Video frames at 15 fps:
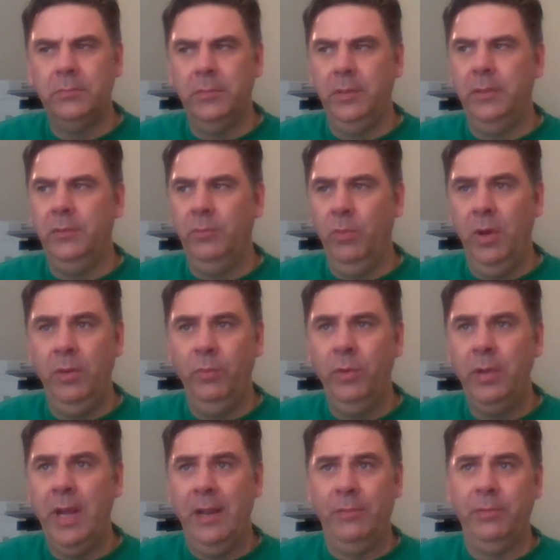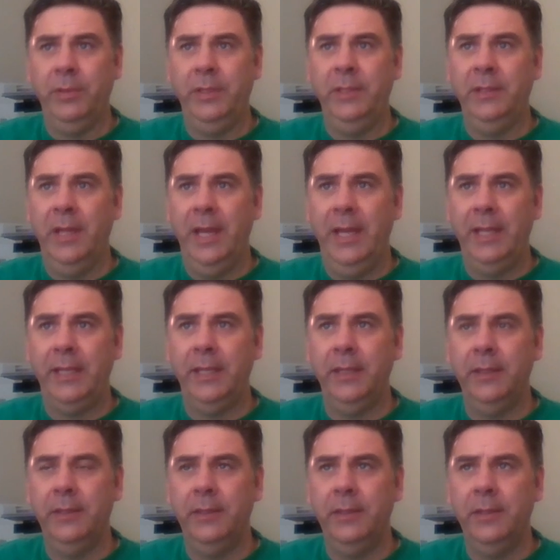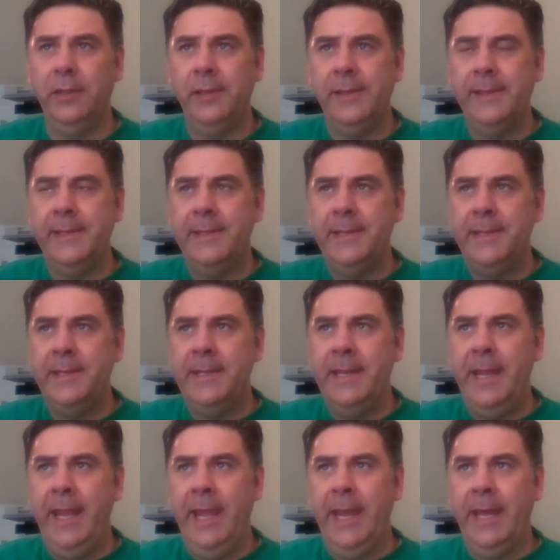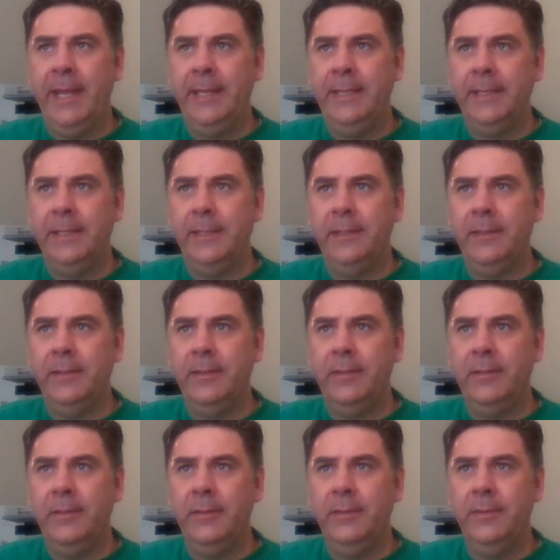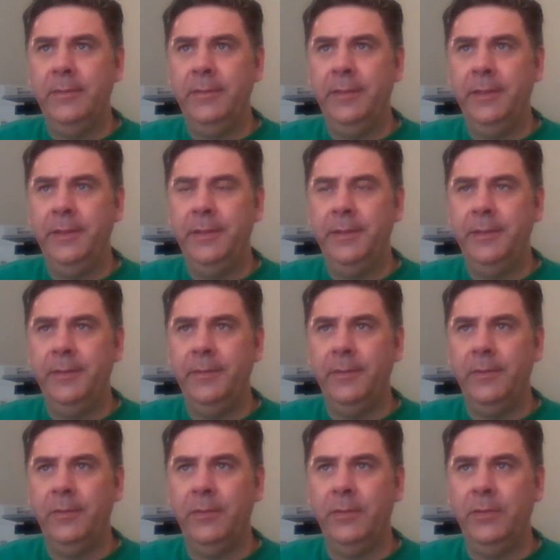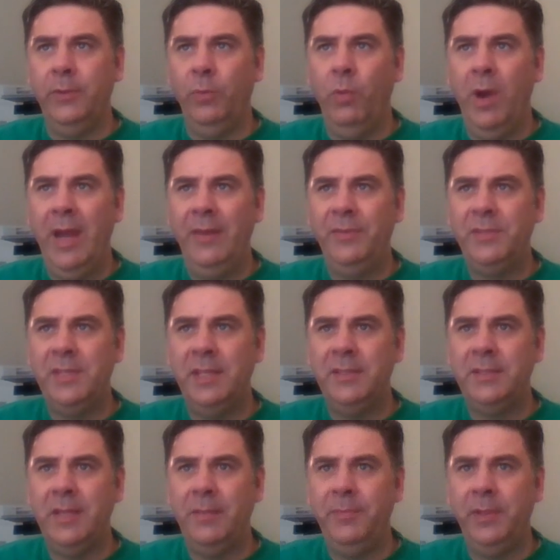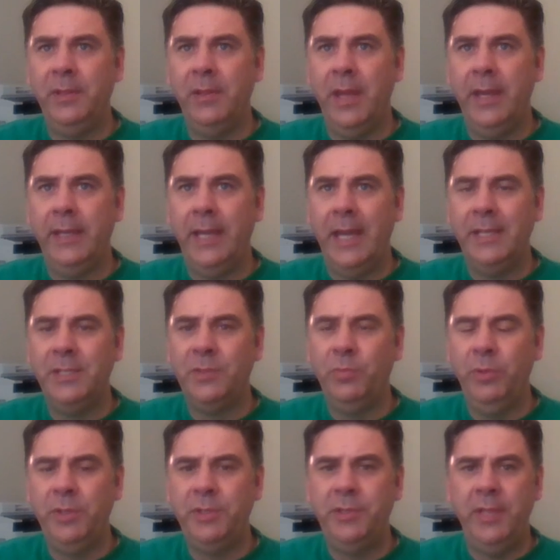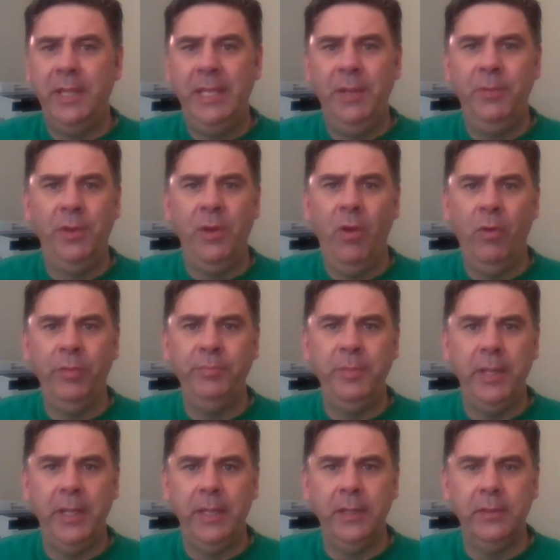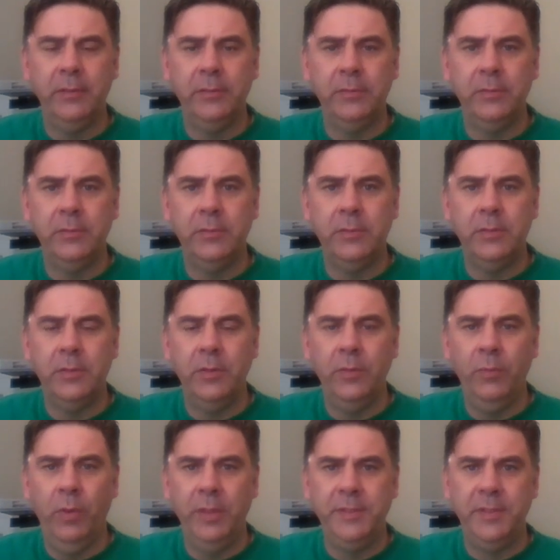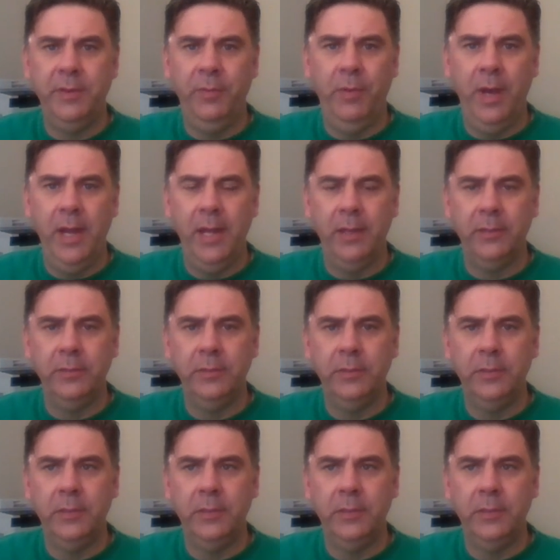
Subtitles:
well, what would I really like? And the the wife said something like, I just wish that he would hold me once in a while.